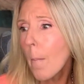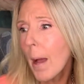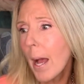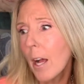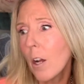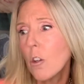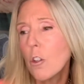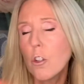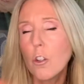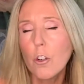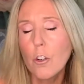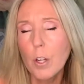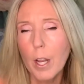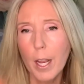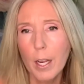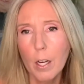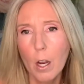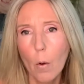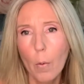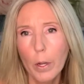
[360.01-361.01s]
how's your
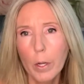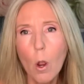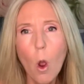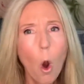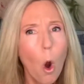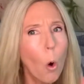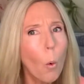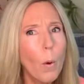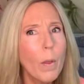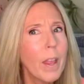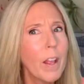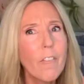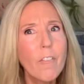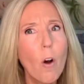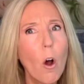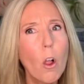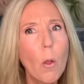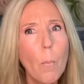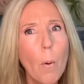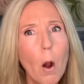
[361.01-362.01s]
day going? Or when they
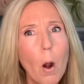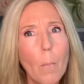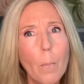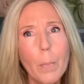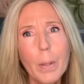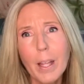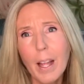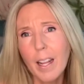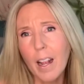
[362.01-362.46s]
fall apart, be like,